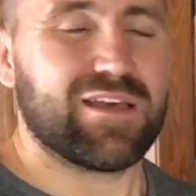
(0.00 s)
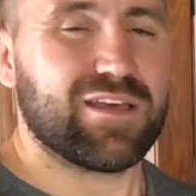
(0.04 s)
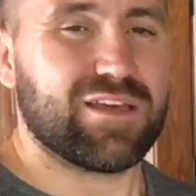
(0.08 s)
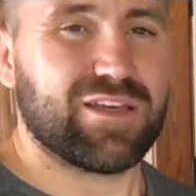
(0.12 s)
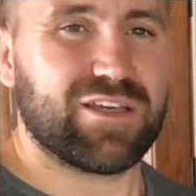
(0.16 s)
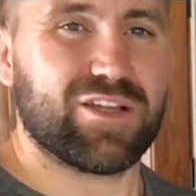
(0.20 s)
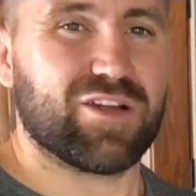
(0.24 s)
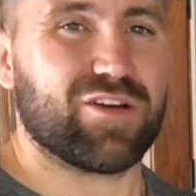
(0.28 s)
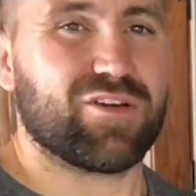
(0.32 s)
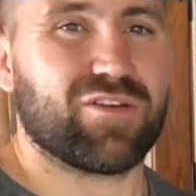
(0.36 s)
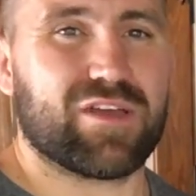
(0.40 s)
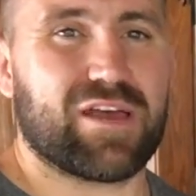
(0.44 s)

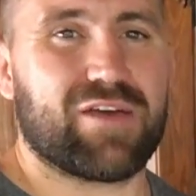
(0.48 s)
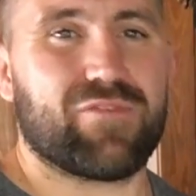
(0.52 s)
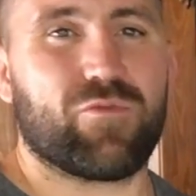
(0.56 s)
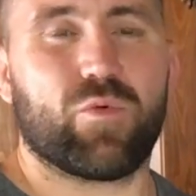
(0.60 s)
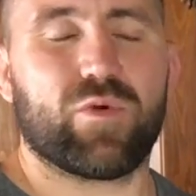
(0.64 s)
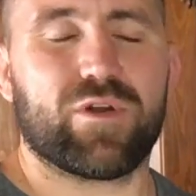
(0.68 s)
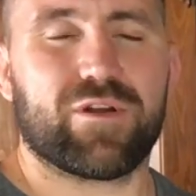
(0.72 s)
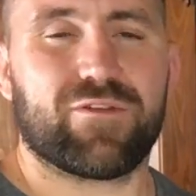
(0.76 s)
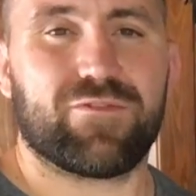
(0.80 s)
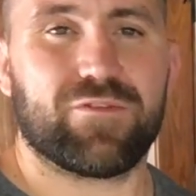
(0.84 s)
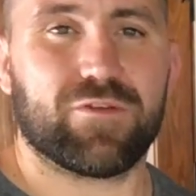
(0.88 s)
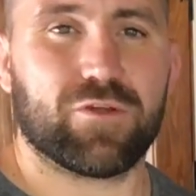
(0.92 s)
you know, you have a
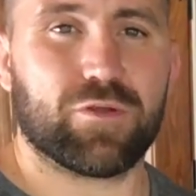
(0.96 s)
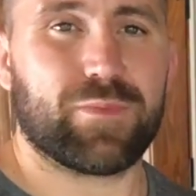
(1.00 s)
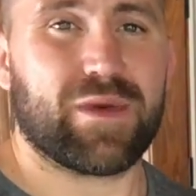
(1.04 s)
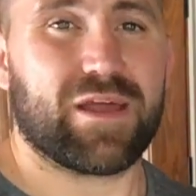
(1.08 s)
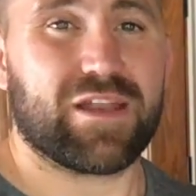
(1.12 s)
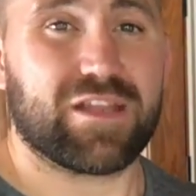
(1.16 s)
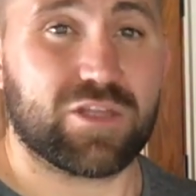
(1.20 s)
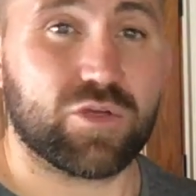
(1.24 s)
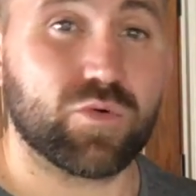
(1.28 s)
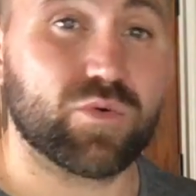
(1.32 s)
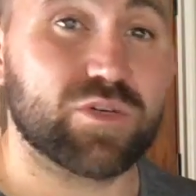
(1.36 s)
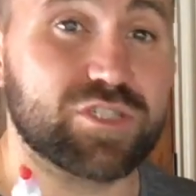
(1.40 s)
weird feeling about
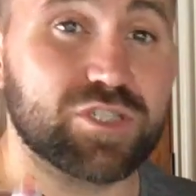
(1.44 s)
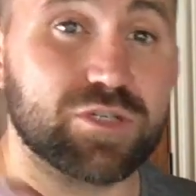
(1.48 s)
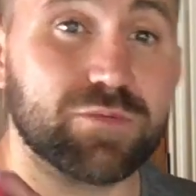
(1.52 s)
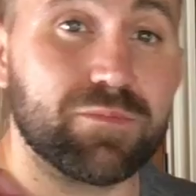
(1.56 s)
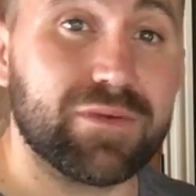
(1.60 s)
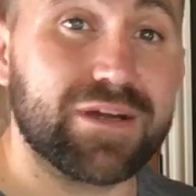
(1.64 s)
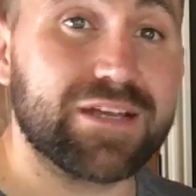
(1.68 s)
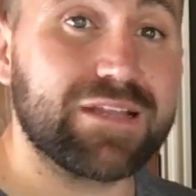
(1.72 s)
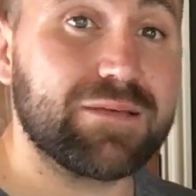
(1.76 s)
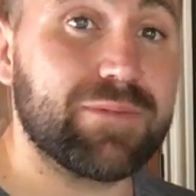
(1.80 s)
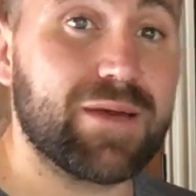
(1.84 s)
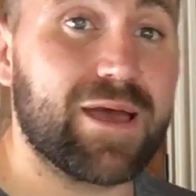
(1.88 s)
it, you want your
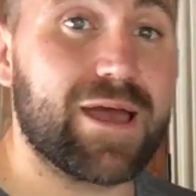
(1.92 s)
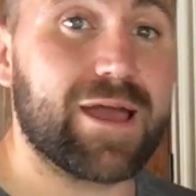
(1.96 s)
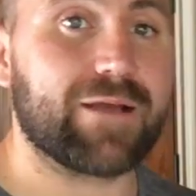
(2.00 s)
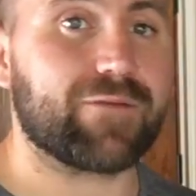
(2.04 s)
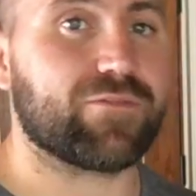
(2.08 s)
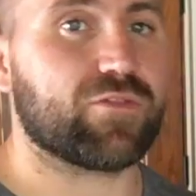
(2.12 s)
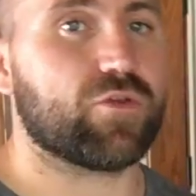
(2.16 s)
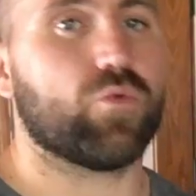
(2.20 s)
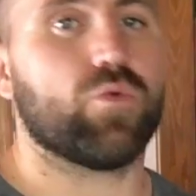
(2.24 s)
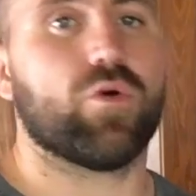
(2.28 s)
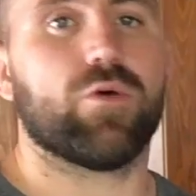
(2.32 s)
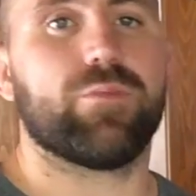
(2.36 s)
money
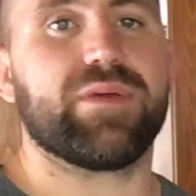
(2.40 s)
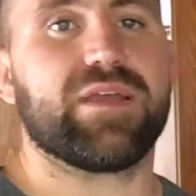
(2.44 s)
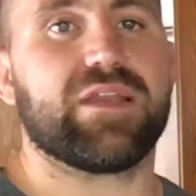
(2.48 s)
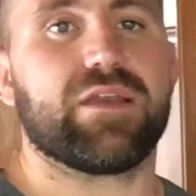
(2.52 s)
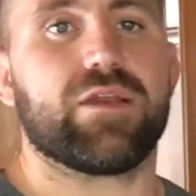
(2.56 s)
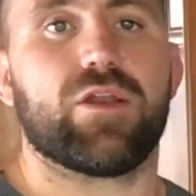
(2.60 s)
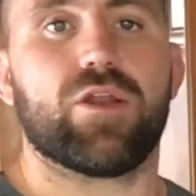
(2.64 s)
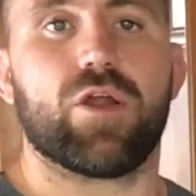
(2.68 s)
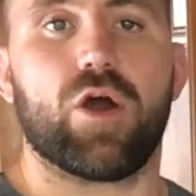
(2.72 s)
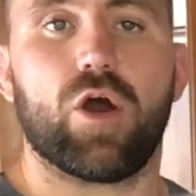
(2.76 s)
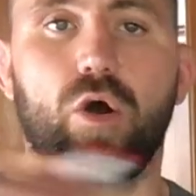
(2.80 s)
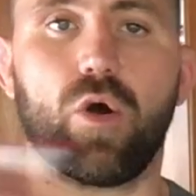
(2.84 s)
back, there will be
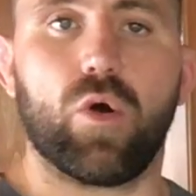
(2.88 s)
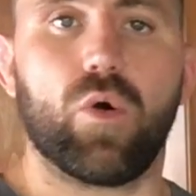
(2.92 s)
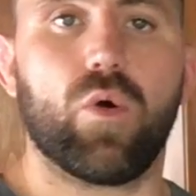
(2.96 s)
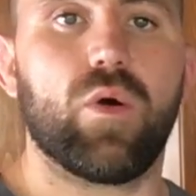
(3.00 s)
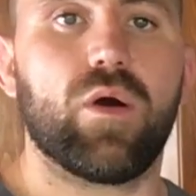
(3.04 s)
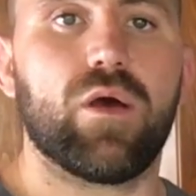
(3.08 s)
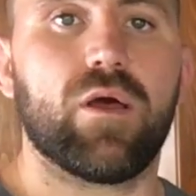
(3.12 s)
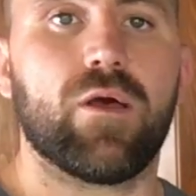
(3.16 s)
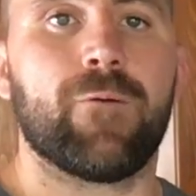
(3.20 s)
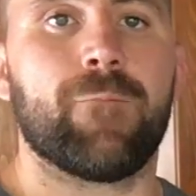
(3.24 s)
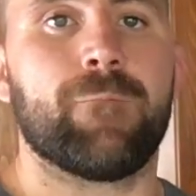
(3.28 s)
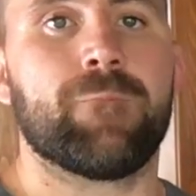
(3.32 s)

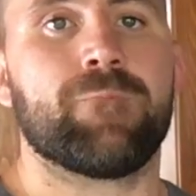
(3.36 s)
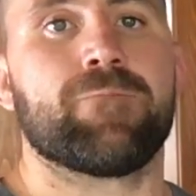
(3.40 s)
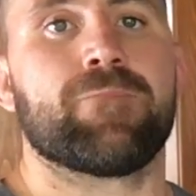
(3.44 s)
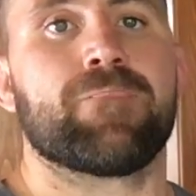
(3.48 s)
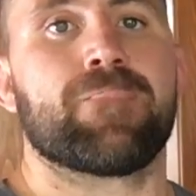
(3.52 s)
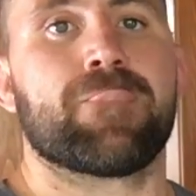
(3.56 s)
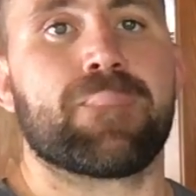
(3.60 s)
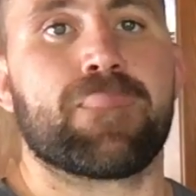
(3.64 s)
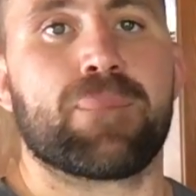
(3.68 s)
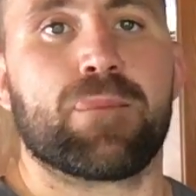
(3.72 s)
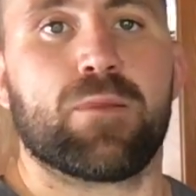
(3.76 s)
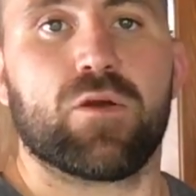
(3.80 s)
no
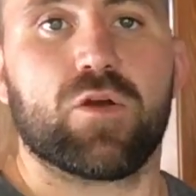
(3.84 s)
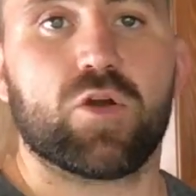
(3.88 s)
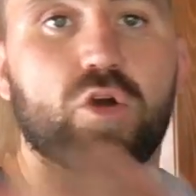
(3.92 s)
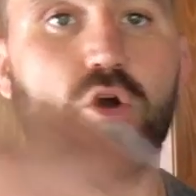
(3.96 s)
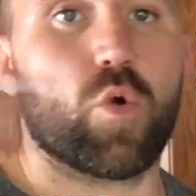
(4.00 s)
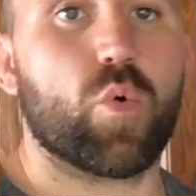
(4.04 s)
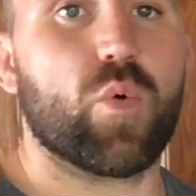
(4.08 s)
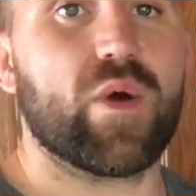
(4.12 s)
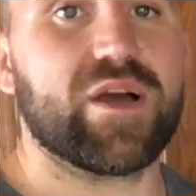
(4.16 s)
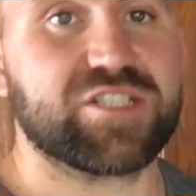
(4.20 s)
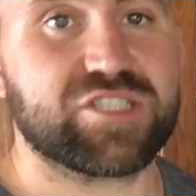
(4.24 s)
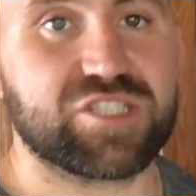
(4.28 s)

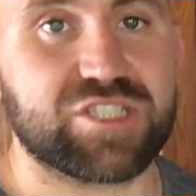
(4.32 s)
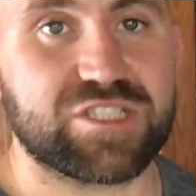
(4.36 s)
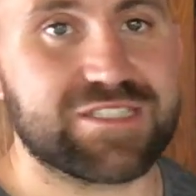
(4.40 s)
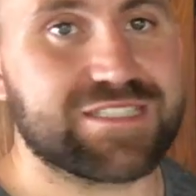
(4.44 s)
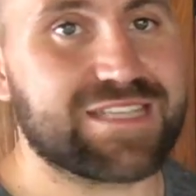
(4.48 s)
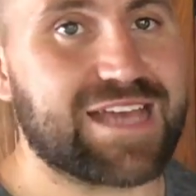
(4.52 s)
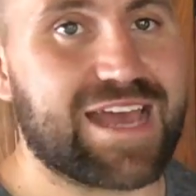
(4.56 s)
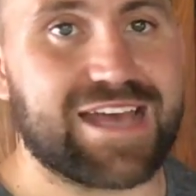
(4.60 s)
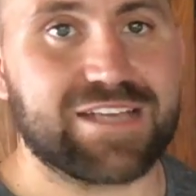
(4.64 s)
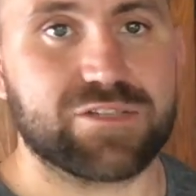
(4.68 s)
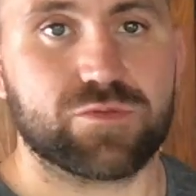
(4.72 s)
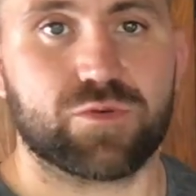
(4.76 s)
questions
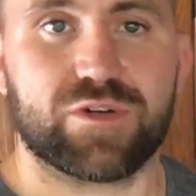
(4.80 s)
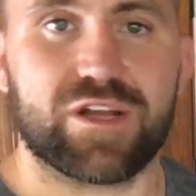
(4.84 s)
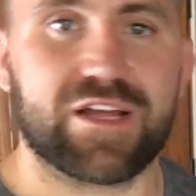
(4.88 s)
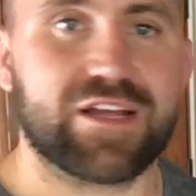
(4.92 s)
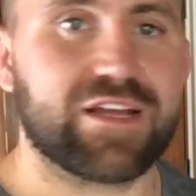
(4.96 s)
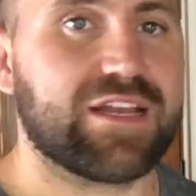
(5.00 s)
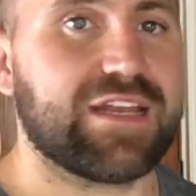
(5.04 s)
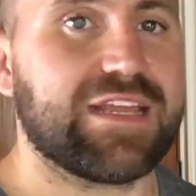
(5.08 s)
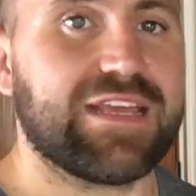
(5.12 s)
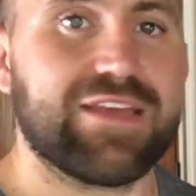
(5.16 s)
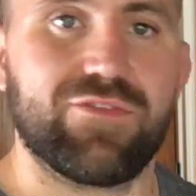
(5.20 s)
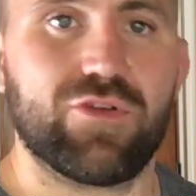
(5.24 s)
asked. We're not
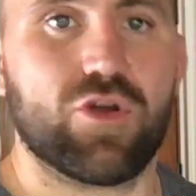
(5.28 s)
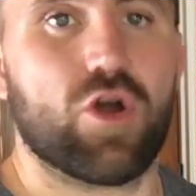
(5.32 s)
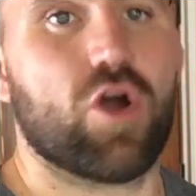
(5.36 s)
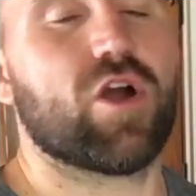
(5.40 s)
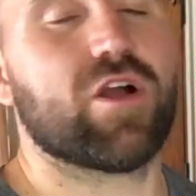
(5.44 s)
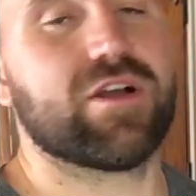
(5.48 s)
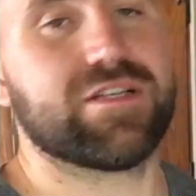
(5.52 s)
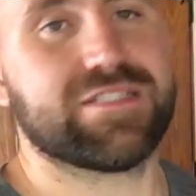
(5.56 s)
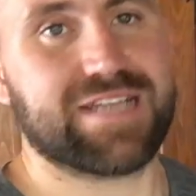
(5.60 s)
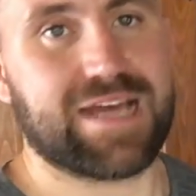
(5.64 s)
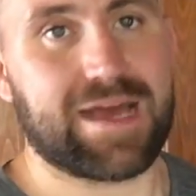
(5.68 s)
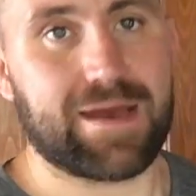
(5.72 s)
going to give you a
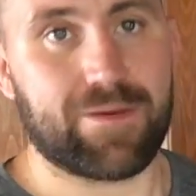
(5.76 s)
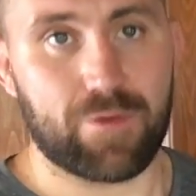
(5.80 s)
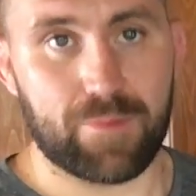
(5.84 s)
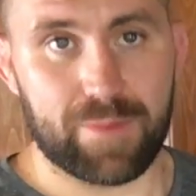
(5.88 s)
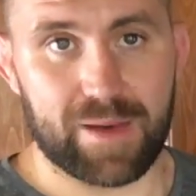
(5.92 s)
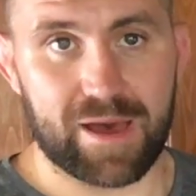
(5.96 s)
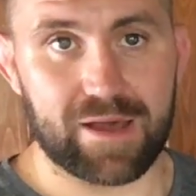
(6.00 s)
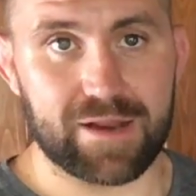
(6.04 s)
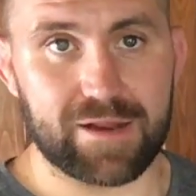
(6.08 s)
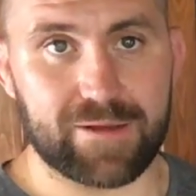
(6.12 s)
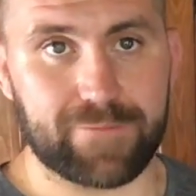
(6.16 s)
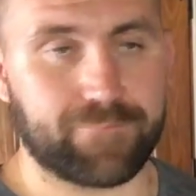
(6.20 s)
hard time
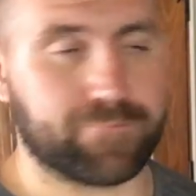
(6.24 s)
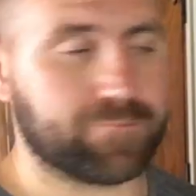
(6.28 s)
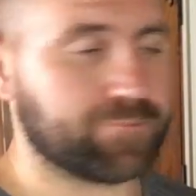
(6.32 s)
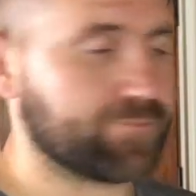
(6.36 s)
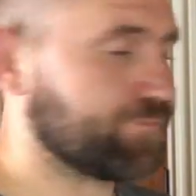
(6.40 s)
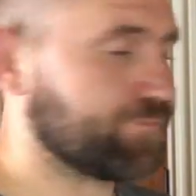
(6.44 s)
about it.